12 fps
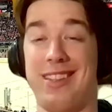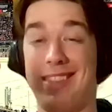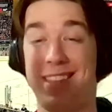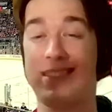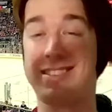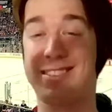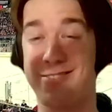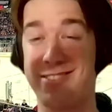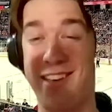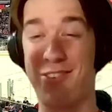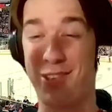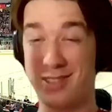Let's go
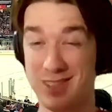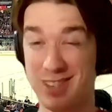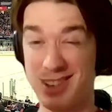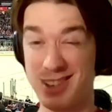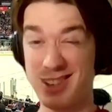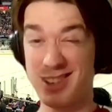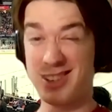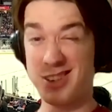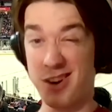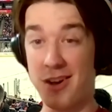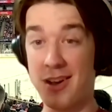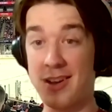Devils.
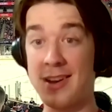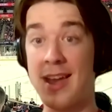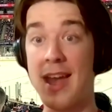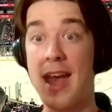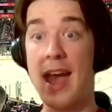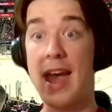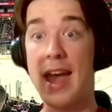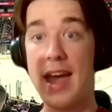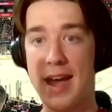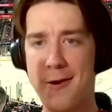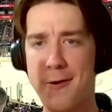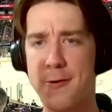Sean
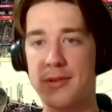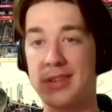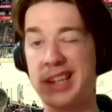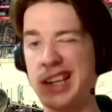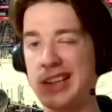out.